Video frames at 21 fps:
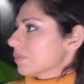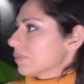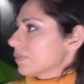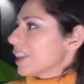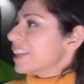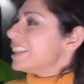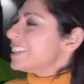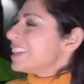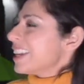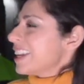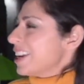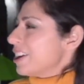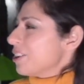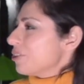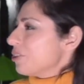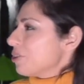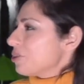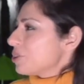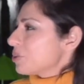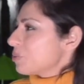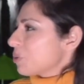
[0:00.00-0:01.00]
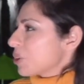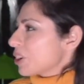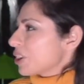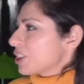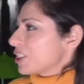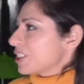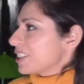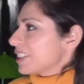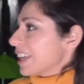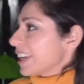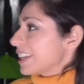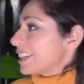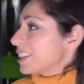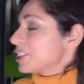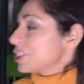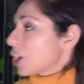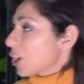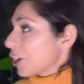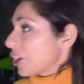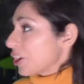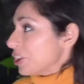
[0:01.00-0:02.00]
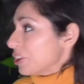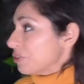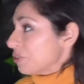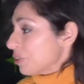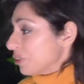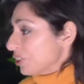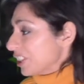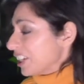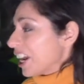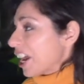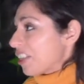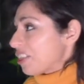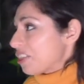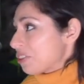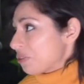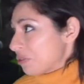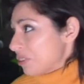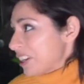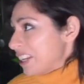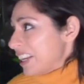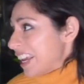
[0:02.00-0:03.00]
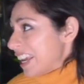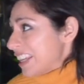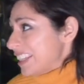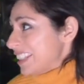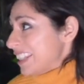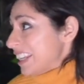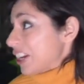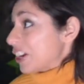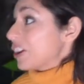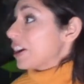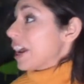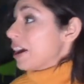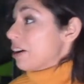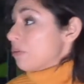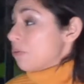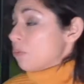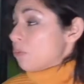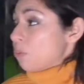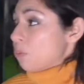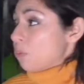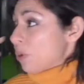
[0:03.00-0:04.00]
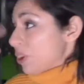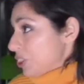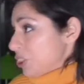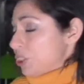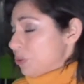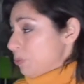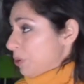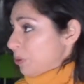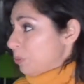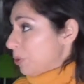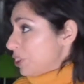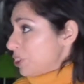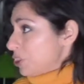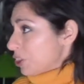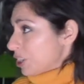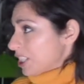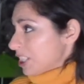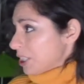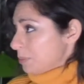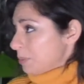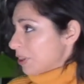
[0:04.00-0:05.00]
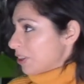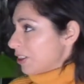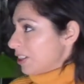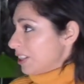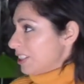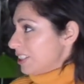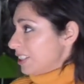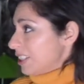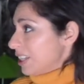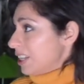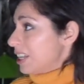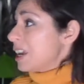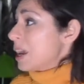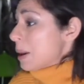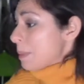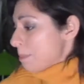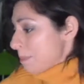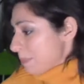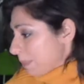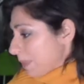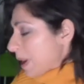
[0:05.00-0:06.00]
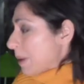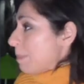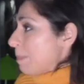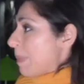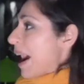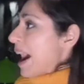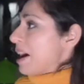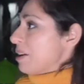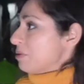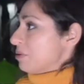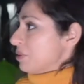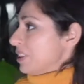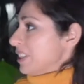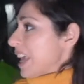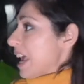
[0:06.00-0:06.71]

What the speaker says: And to hear those words like, "Sorry, you've only got 3 days here." What you're experiencing compounds